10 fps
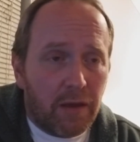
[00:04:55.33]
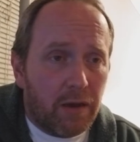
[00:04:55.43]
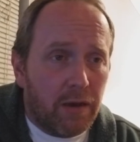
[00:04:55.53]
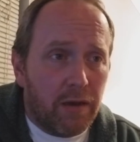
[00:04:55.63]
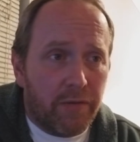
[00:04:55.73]

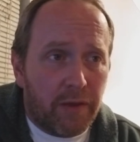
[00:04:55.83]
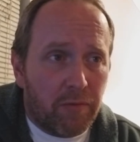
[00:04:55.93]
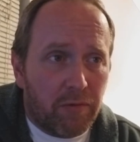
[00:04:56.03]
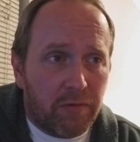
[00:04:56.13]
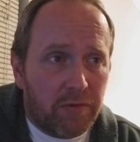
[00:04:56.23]
Uh, they
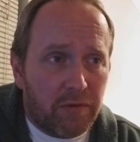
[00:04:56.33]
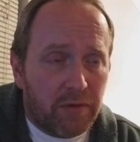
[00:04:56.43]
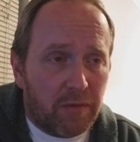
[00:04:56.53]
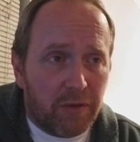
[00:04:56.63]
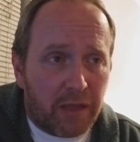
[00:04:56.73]
were you
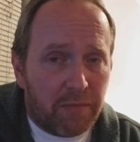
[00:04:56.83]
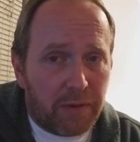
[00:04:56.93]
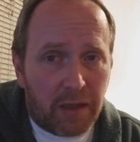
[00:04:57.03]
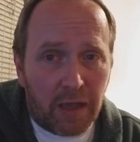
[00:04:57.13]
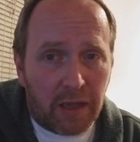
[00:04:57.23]
know, able to get
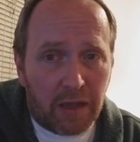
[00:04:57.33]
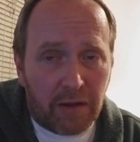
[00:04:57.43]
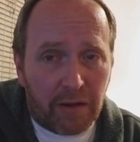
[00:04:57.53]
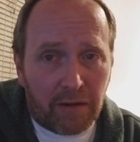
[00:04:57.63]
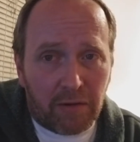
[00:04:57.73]
PA
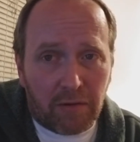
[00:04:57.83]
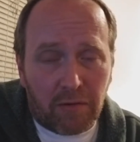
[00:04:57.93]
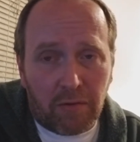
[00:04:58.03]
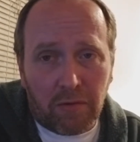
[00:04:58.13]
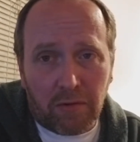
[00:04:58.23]
gear
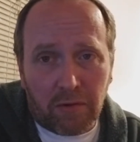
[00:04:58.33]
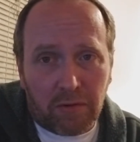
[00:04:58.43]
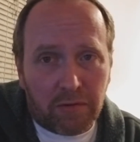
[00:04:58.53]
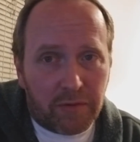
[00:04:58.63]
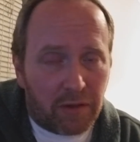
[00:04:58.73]

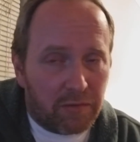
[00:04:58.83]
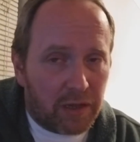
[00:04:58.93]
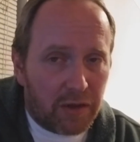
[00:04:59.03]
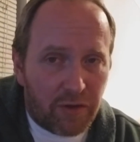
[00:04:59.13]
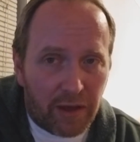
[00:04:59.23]
or you know
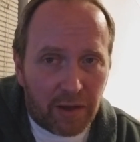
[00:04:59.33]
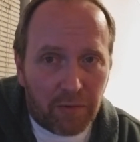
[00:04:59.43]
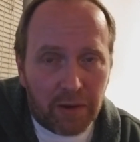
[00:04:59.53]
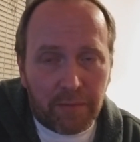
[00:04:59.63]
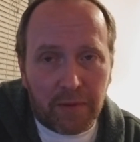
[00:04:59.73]
DJ
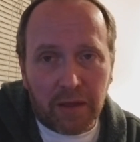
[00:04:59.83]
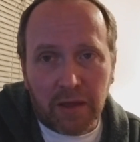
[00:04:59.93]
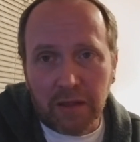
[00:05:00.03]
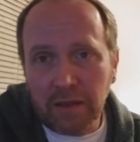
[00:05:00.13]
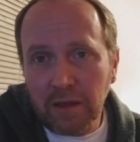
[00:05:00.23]
equipment,